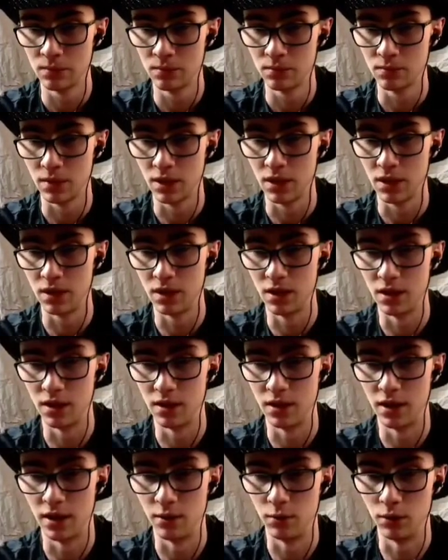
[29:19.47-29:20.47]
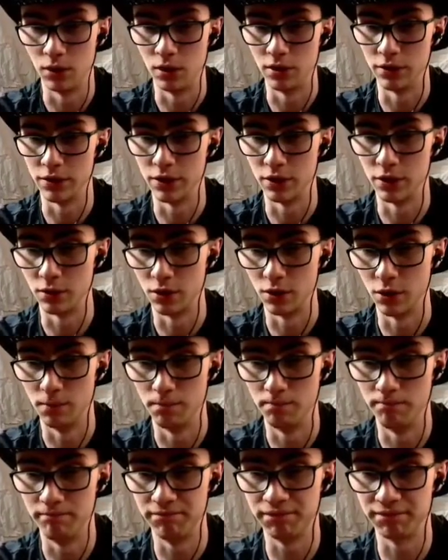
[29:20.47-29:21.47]
And then I will also go...
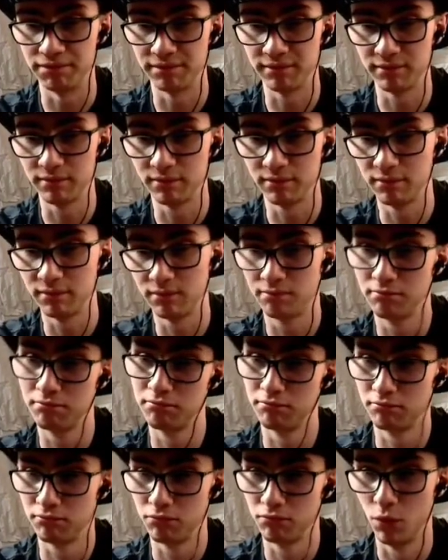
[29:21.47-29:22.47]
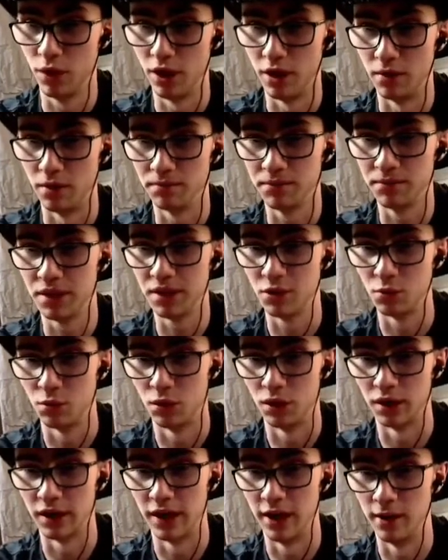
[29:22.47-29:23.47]
Well, didn't
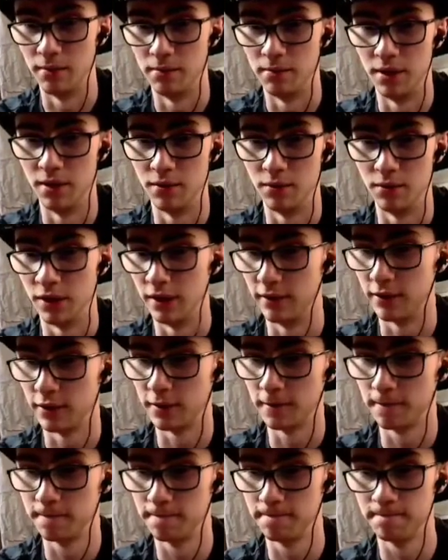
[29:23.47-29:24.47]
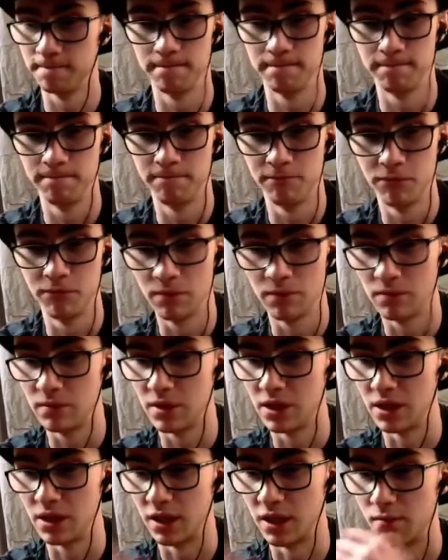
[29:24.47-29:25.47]
work out, but whatever.
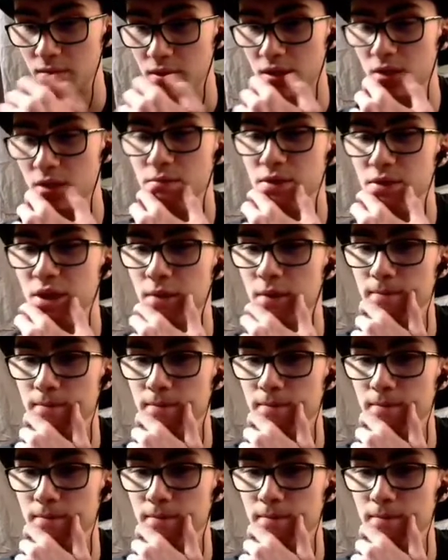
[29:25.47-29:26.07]
And then give him a thumbs up.